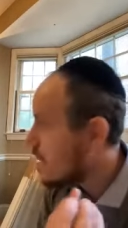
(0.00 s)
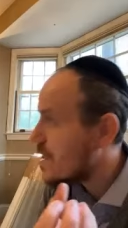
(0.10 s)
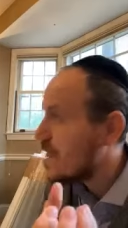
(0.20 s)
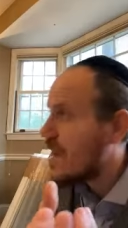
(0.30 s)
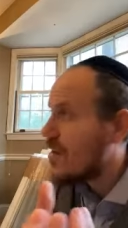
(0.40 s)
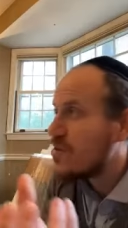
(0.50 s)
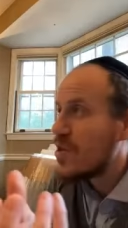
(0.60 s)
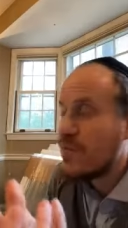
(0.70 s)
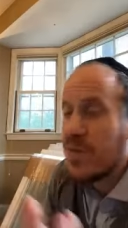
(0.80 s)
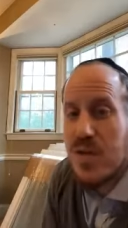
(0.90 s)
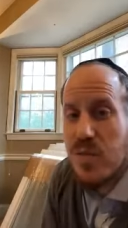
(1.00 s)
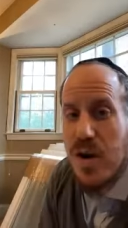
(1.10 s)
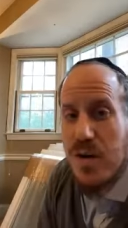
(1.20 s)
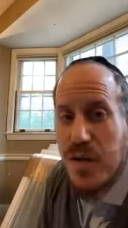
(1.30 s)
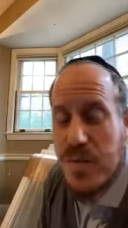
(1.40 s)
canal is going to bring the
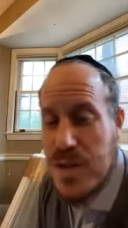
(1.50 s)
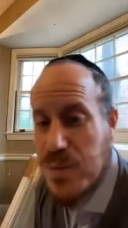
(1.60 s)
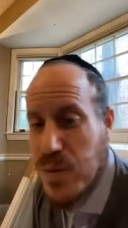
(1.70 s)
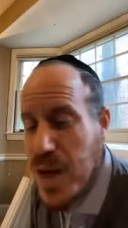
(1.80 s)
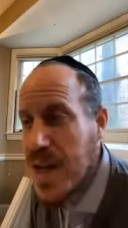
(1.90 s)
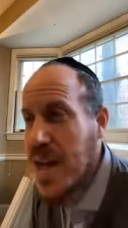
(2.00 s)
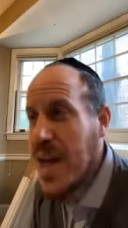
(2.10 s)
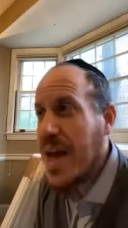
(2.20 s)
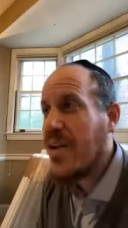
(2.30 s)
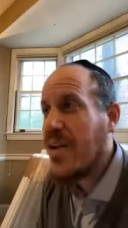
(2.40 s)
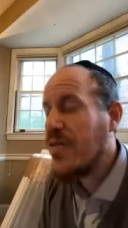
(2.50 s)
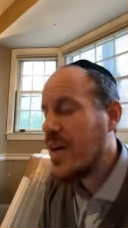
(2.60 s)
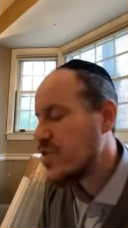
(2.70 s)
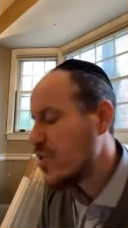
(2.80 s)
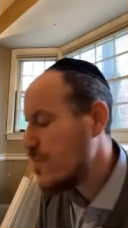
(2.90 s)
water from a spring and it'll
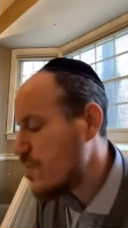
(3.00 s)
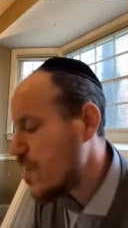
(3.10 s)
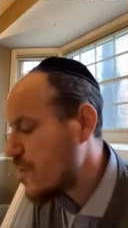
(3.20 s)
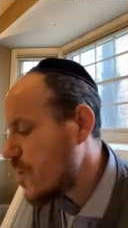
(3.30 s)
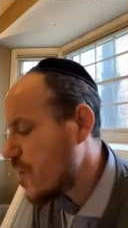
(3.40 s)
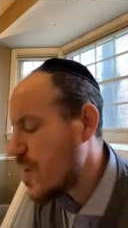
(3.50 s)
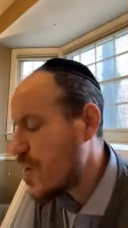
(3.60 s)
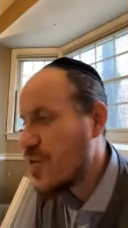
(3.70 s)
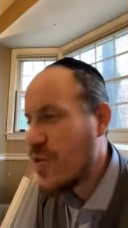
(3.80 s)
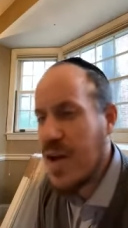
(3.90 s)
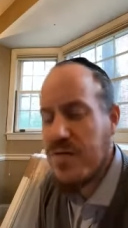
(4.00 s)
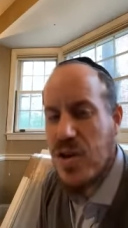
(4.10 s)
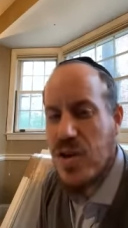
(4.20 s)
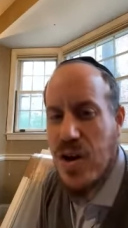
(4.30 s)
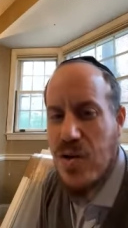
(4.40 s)
eventually be refilled, and you don't have to
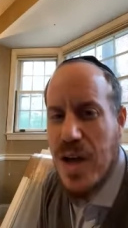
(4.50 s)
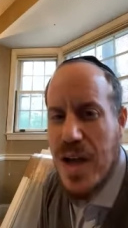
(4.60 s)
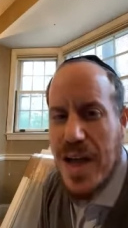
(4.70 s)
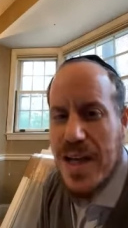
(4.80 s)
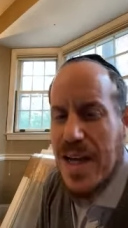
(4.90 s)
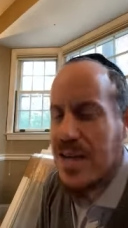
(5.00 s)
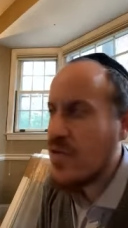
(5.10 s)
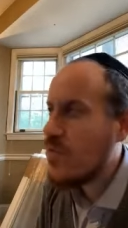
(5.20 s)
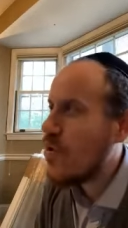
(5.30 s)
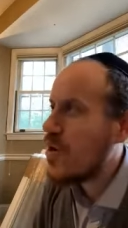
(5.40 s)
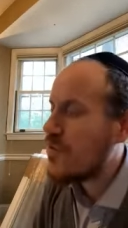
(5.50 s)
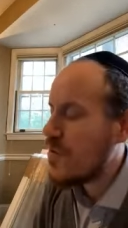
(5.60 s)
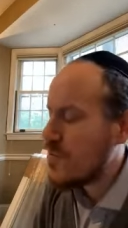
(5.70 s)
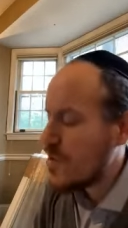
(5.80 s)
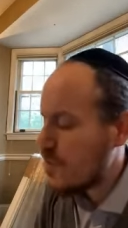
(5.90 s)
go and get the water
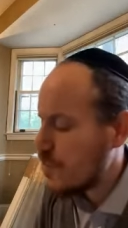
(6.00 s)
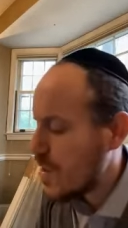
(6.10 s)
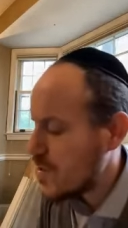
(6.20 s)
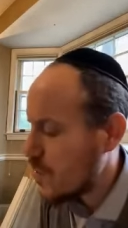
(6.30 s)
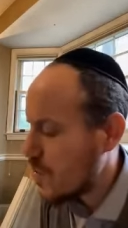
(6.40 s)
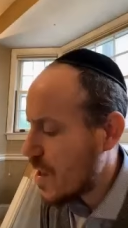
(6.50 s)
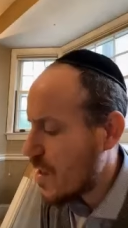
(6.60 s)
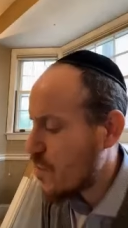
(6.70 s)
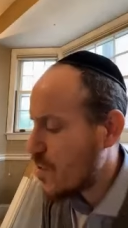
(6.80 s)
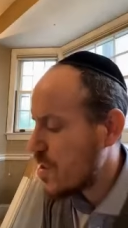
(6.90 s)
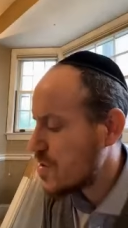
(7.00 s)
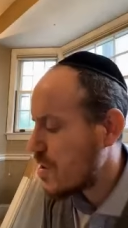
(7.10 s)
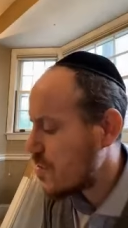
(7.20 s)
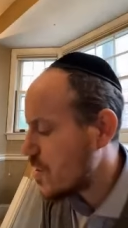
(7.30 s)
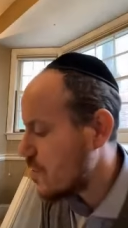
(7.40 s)
from another place. So we're not worried it's
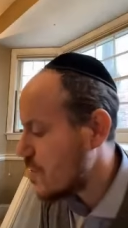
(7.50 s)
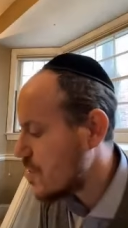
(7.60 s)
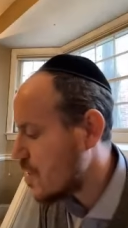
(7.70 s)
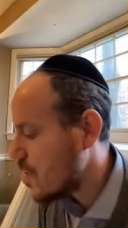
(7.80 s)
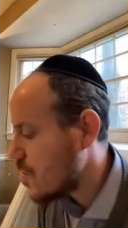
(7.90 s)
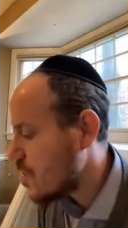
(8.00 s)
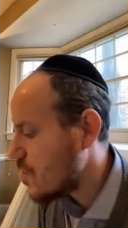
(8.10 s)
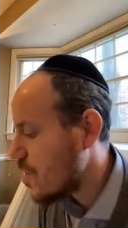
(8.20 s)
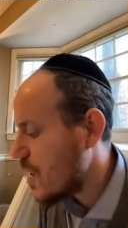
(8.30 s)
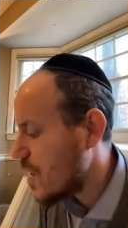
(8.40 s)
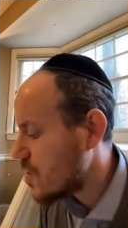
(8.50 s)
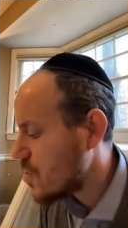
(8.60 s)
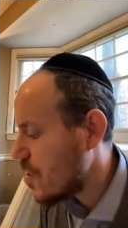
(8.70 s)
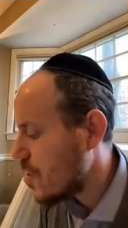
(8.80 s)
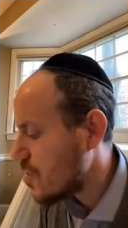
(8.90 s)
going to lead to a tircha, to an
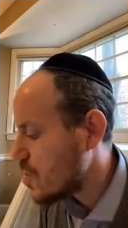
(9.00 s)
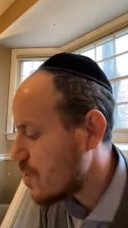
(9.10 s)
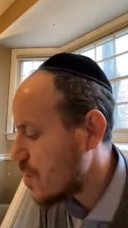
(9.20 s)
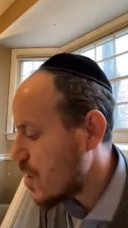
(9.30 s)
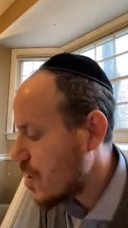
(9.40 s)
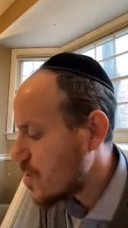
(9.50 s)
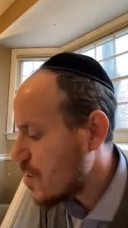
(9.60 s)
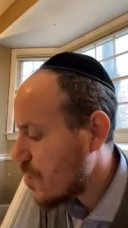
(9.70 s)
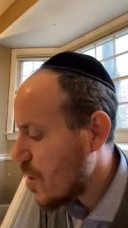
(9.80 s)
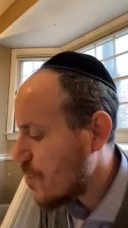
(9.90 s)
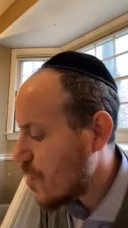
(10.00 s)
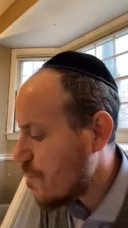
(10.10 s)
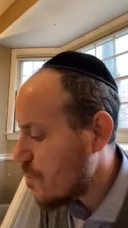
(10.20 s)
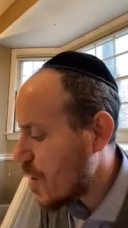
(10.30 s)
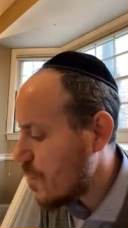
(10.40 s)
extra hardship. So
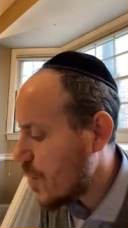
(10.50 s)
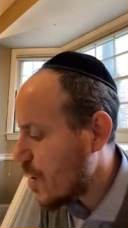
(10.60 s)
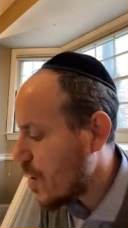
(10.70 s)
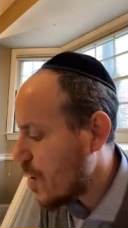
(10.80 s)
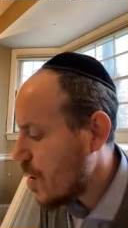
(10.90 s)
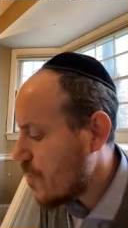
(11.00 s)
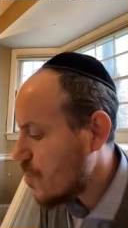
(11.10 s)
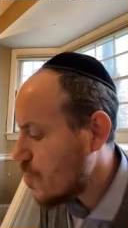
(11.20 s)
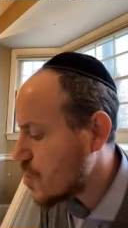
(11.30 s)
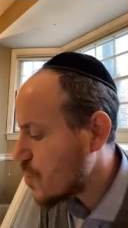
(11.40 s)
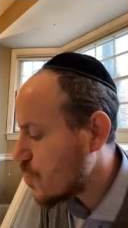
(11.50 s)
Amrav Papa, no,